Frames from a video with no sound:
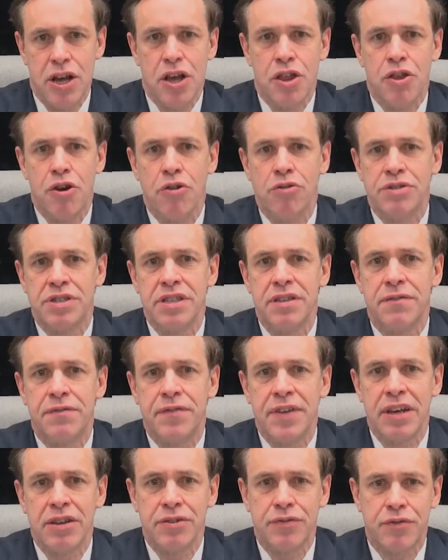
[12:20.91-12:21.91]
Those in the
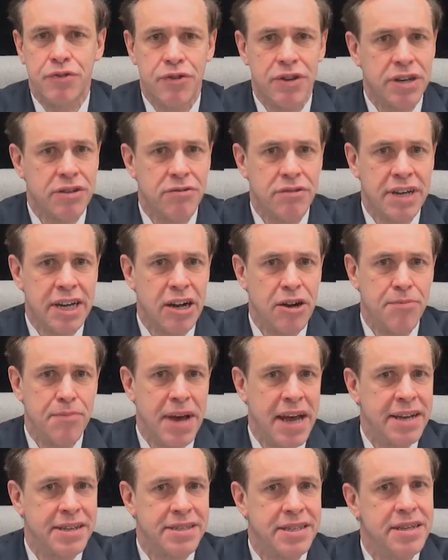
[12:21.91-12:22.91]
field of critical care
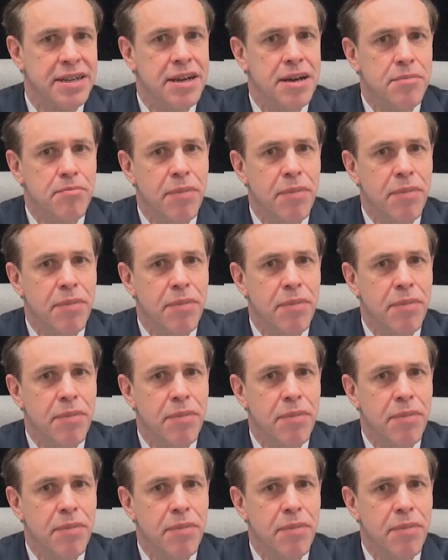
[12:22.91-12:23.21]
medicine